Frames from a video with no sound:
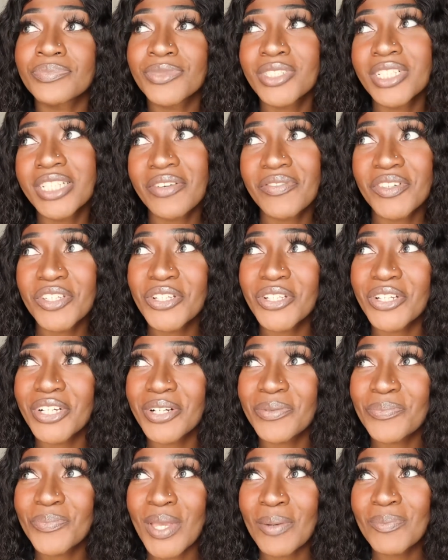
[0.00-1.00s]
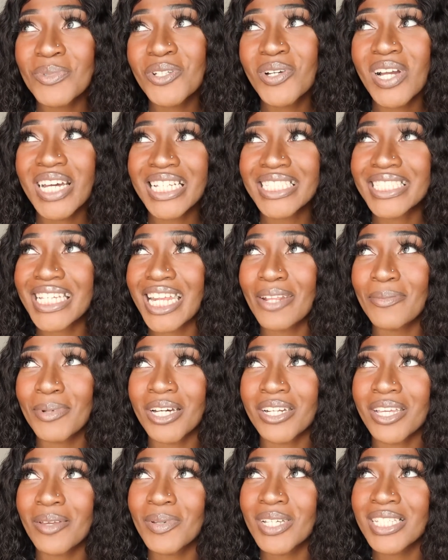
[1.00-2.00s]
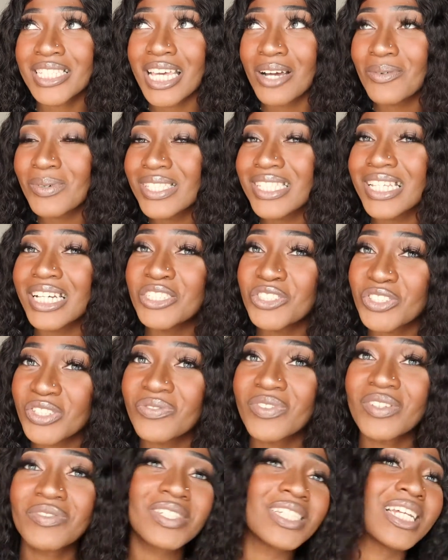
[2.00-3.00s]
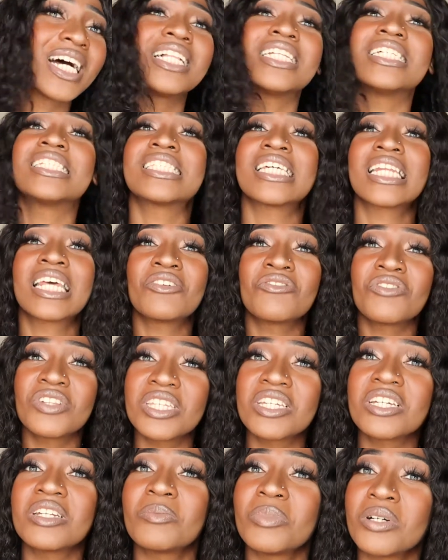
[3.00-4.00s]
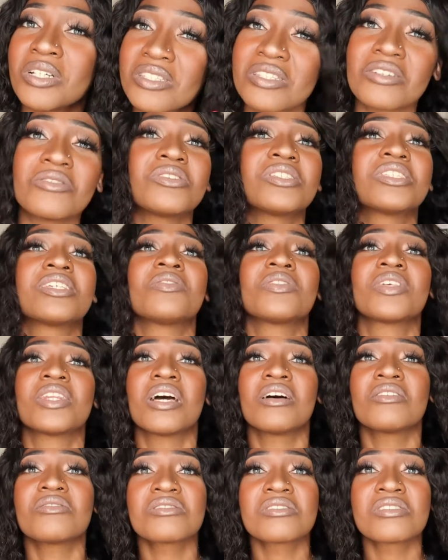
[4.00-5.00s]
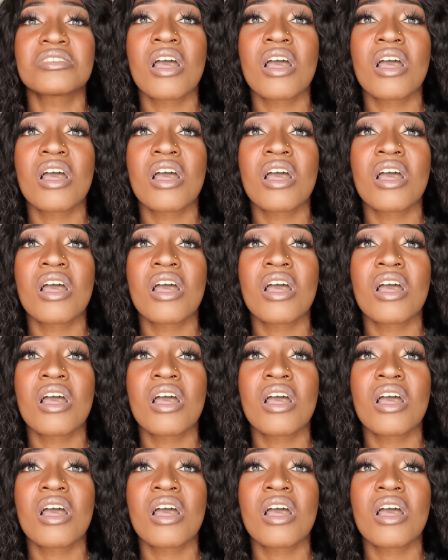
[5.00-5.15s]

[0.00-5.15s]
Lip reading: You live and you learn. I'm still kind of tight about it, because that was $150 that I really could have put towards something else.